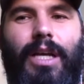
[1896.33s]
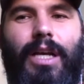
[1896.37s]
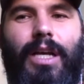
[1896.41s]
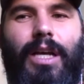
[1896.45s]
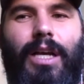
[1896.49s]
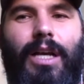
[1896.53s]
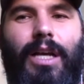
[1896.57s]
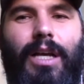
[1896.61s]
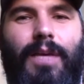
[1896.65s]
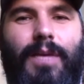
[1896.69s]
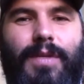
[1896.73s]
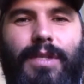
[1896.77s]

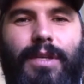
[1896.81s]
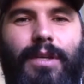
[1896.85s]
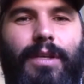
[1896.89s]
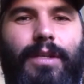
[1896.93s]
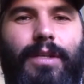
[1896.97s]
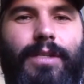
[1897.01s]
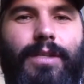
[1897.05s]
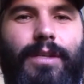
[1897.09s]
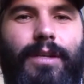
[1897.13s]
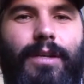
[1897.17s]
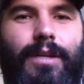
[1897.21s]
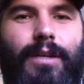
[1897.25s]

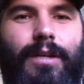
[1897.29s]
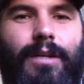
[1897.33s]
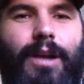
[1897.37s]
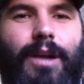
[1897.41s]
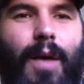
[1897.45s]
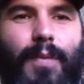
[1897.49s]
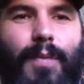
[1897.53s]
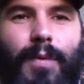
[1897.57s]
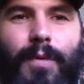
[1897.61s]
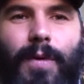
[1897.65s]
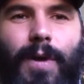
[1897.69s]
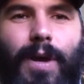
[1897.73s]
He's a
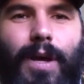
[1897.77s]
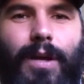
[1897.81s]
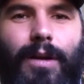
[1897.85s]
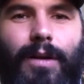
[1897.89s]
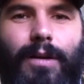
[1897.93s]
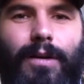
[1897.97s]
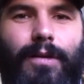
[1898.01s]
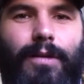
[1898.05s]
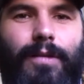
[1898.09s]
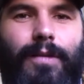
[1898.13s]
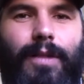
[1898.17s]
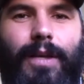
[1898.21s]

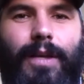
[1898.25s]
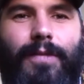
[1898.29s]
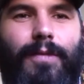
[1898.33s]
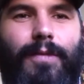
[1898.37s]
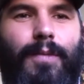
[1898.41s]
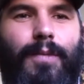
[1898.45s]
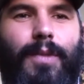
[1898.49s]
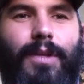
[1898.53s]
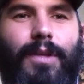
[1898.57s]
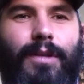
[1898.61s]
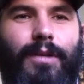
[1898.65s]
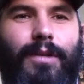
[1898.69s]
copywriter like
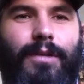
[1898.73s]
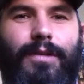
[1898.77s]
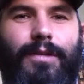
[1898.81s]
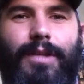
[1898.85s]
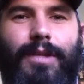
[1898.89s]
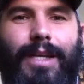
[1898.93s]
from the